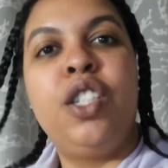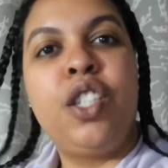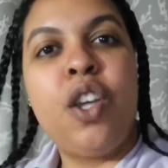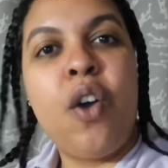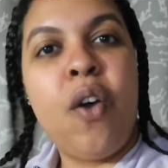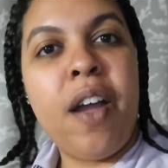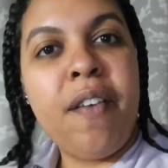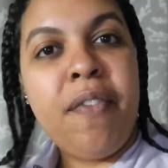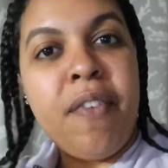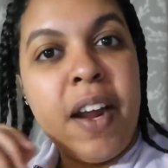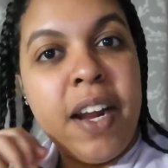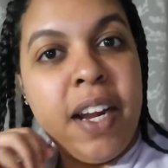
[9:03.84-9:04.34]
So
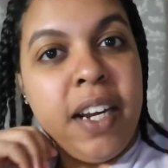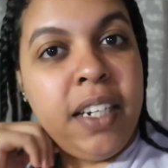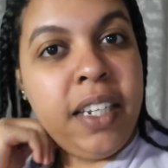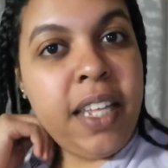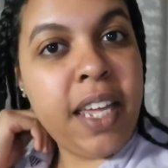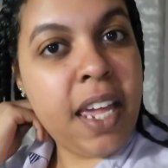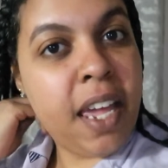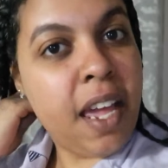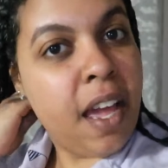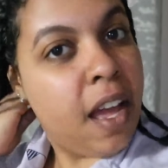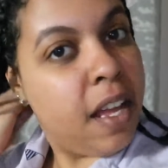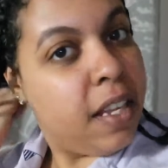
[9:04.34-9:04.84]
I
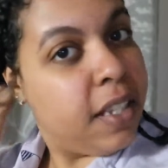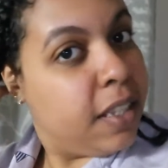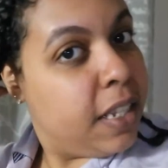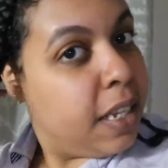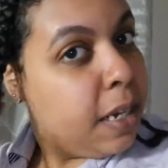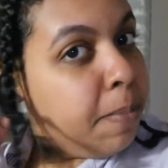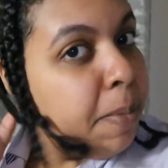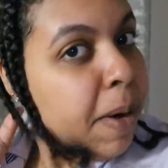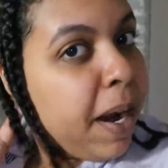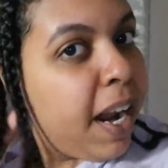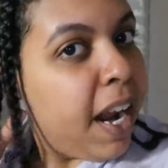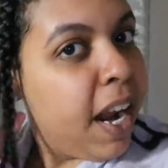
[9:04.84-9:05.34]
finally did
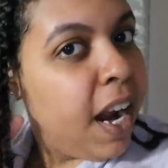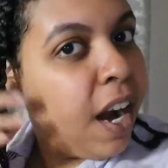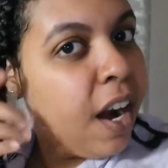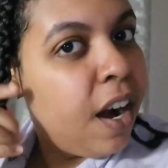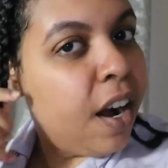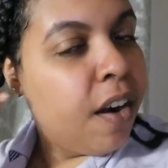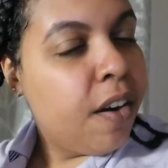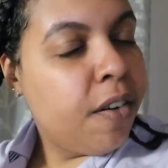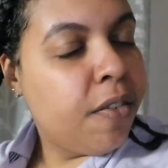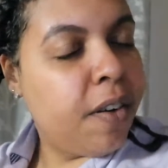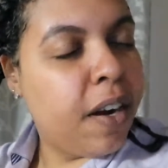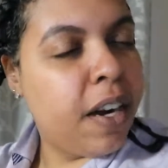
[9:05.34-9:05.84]
my
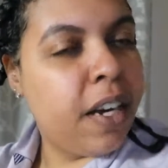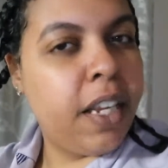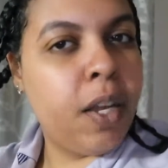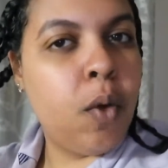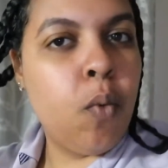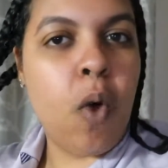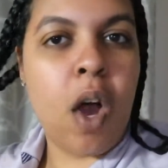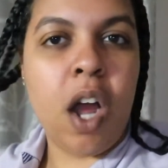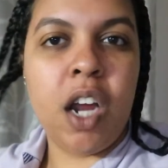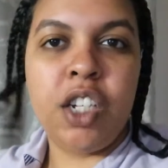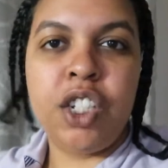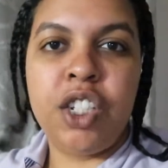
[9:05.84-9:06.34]
hair. Finally
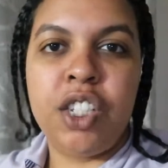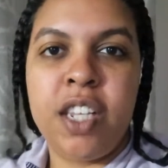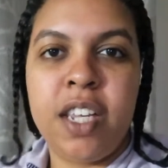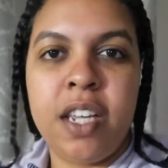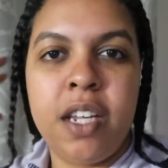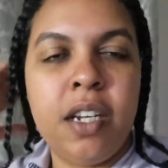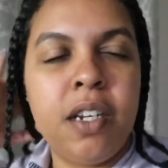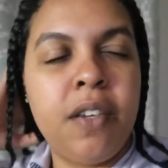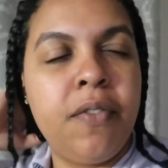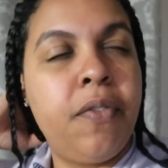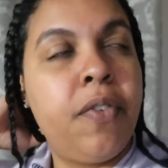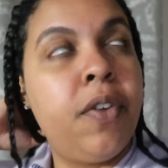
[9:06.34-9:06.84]
washed
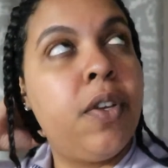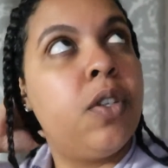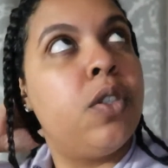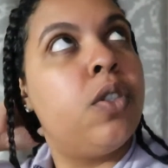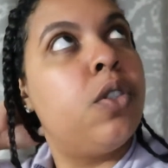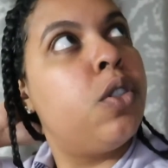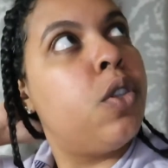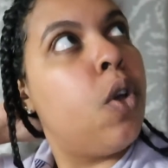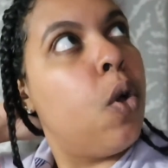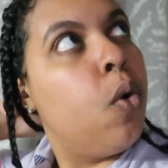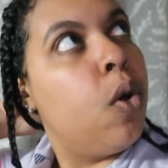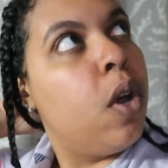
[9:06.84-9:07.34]
it. It feels
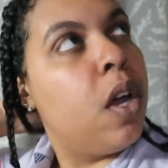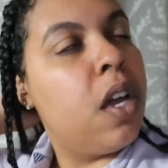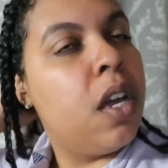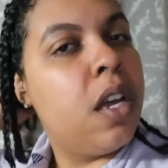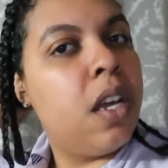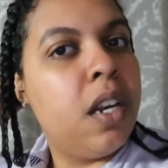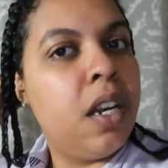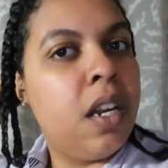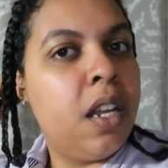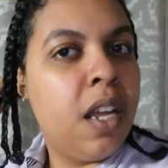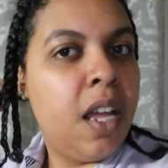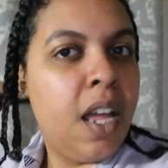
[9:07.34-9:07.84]
so
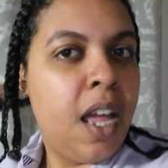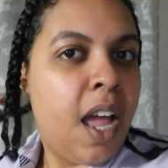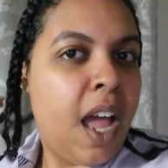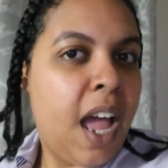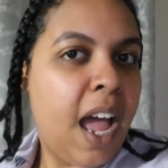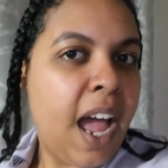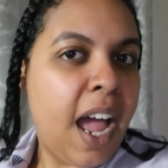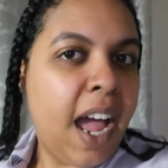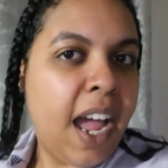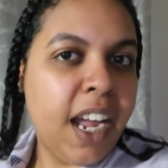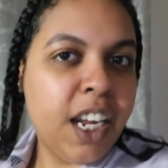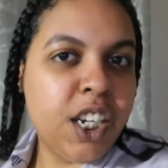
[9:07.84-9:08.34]
good.
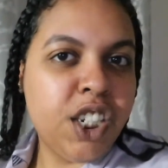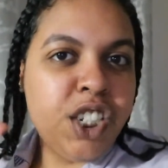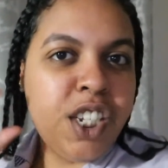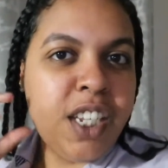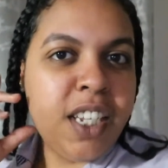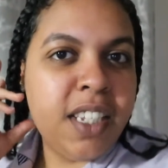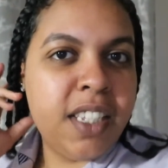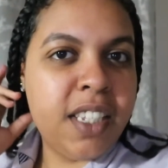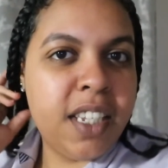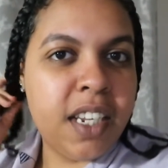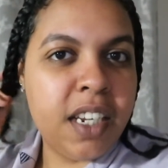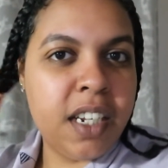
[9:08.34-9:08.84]
I
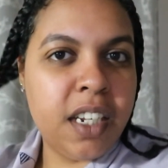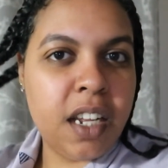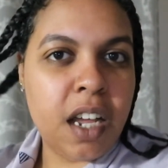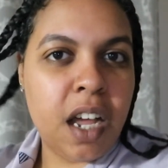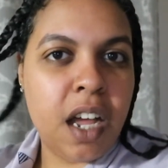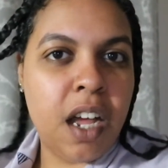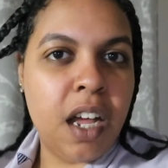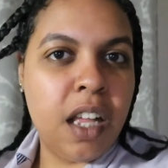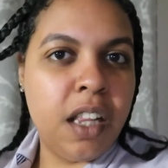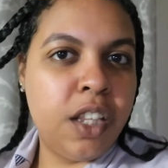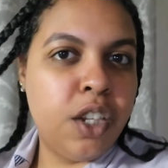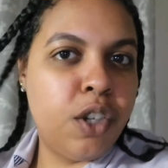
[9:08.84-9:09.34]
actually did
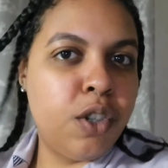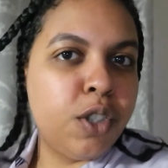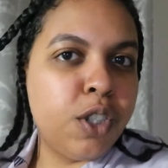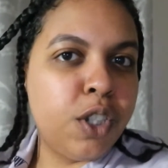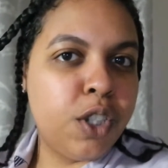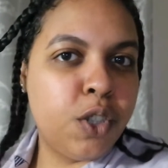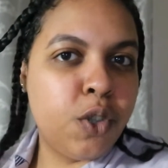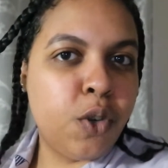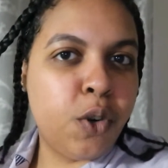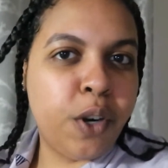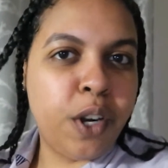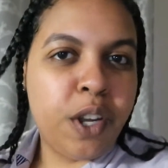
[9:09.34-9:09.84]
a little
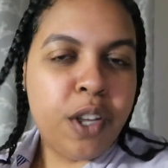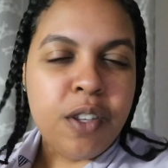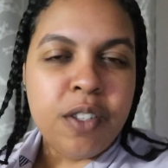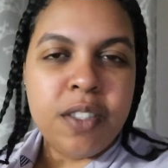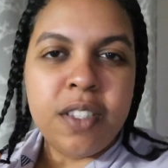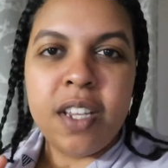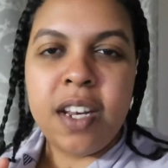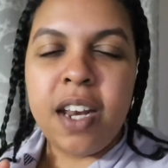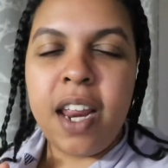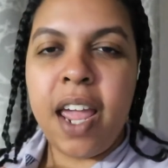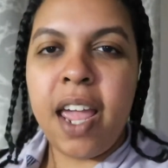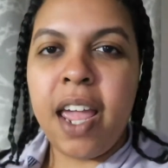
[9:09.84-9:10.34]
tutorial
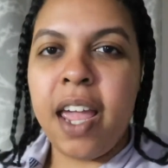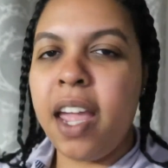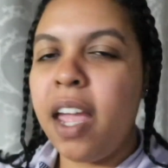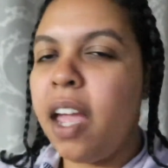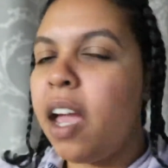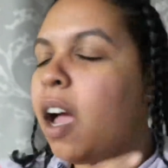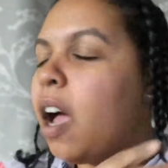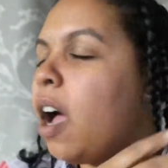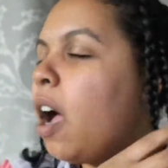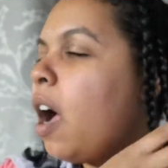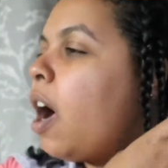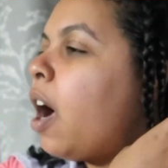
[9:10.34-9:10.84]
today
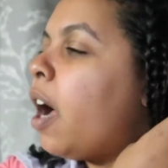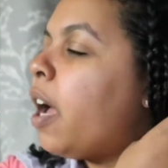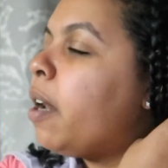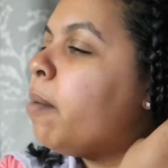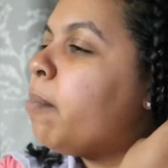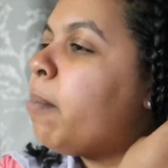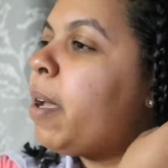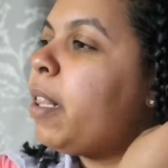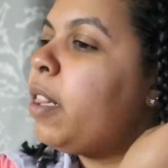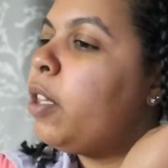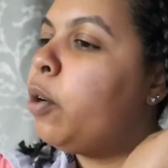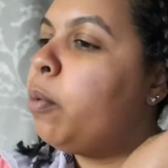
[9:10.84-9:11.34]
on
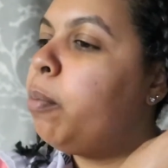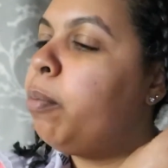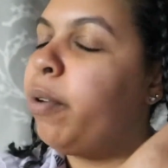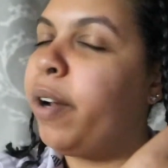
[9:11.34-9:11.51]
my little